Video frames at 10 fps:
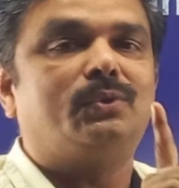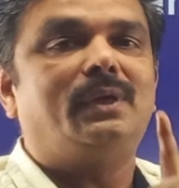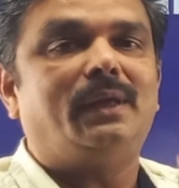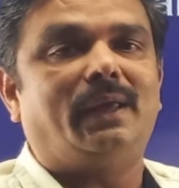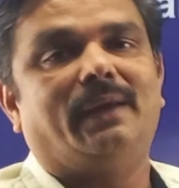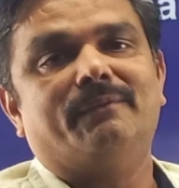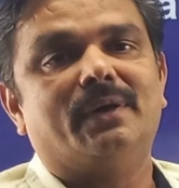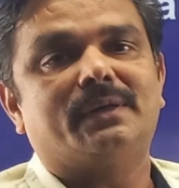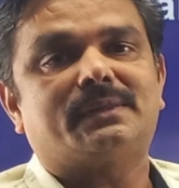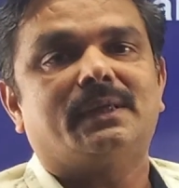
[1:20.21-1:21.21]
Today, A
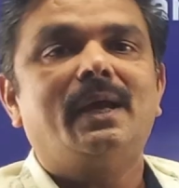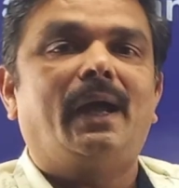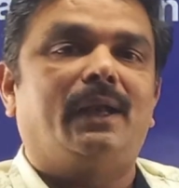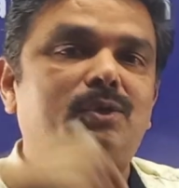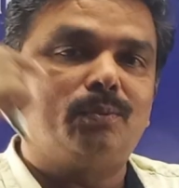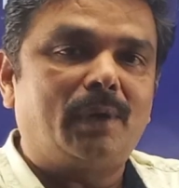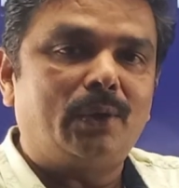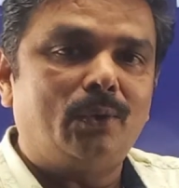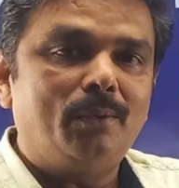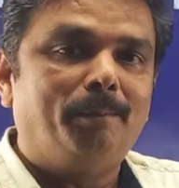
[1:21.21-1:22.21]
works. And
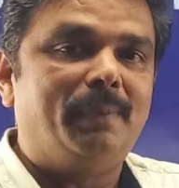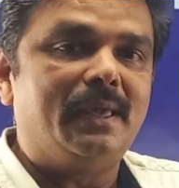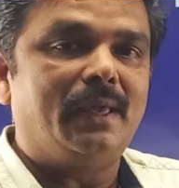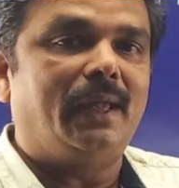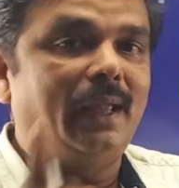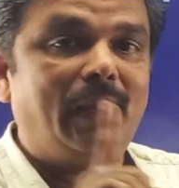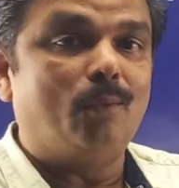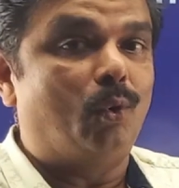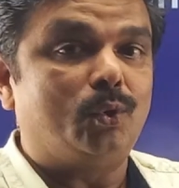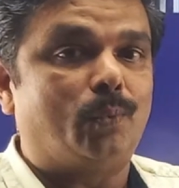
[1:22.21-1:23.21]
tomorrow, B. A
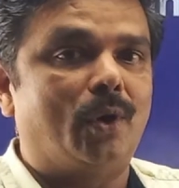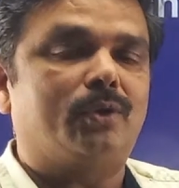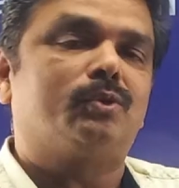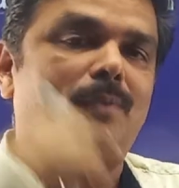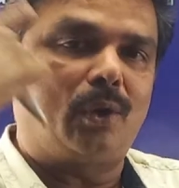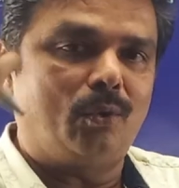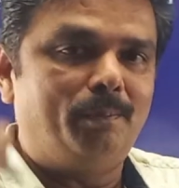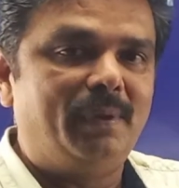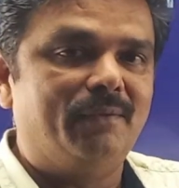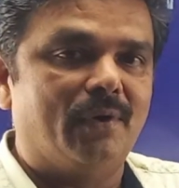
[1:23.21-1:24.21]
won't work.
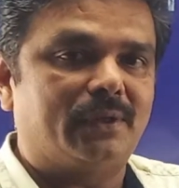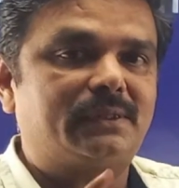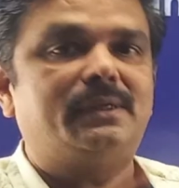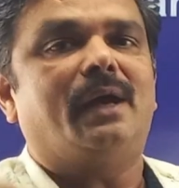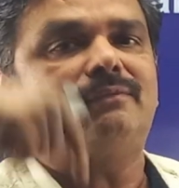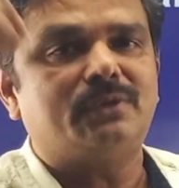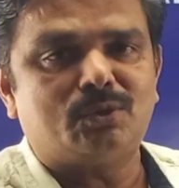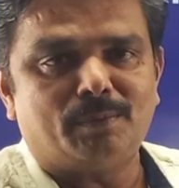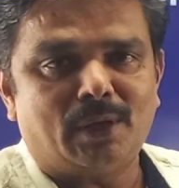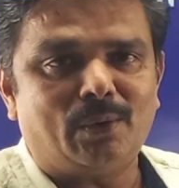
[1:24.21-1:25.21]
Tomorrow, B works. Day after
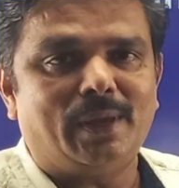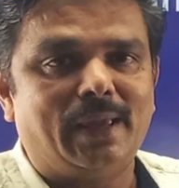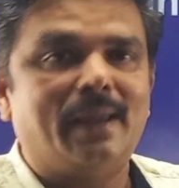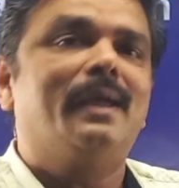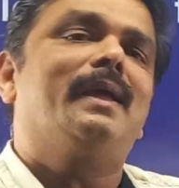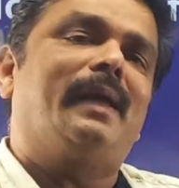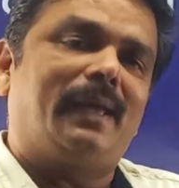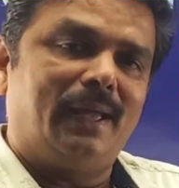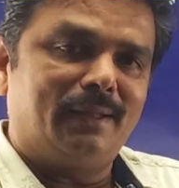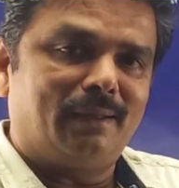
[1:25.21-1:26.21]
tomorrow, A.
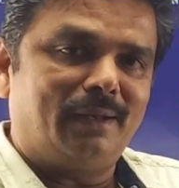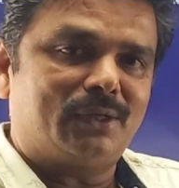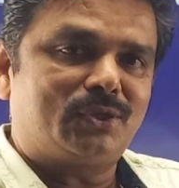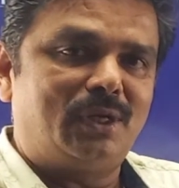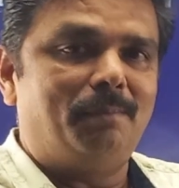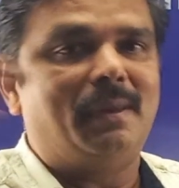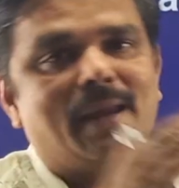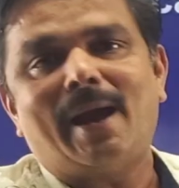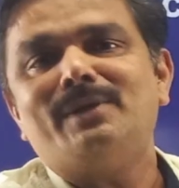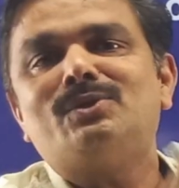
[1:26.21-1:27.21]
Again, the next day,
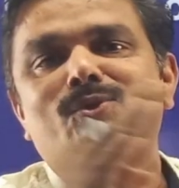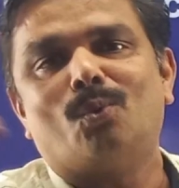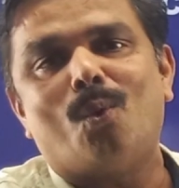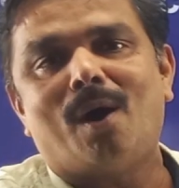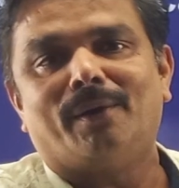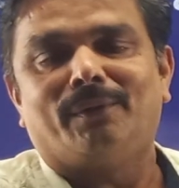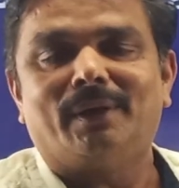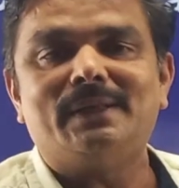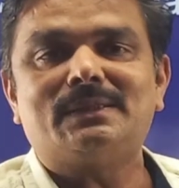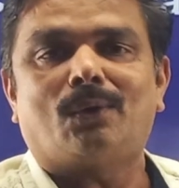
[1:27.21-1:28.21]
B. And so on.
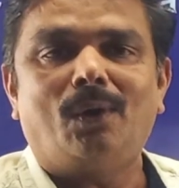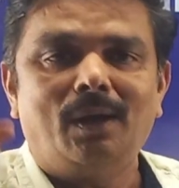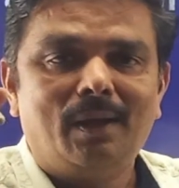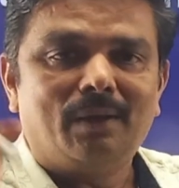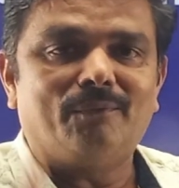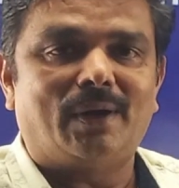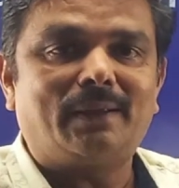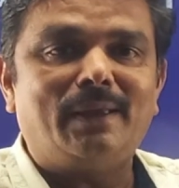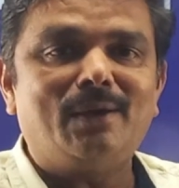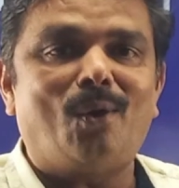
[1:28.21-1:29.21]
That is called
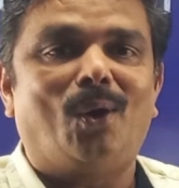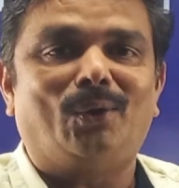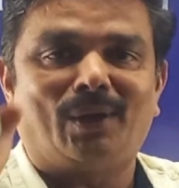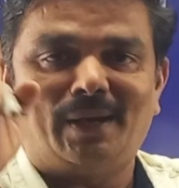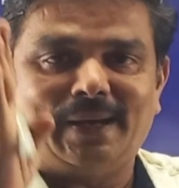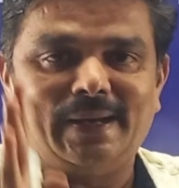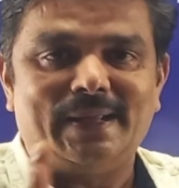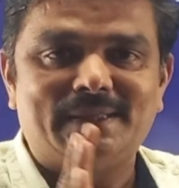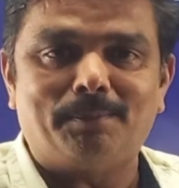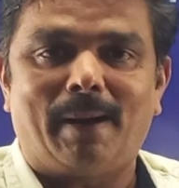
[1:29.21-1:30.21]
working alternate
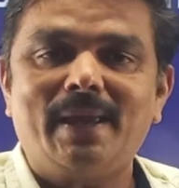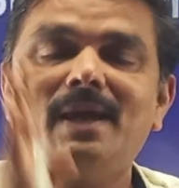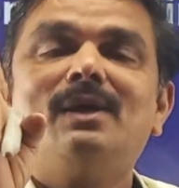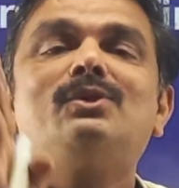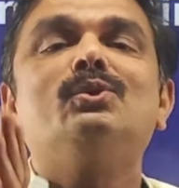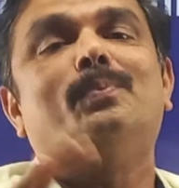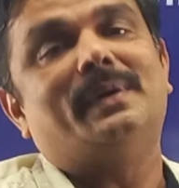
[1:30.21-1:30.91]
days by two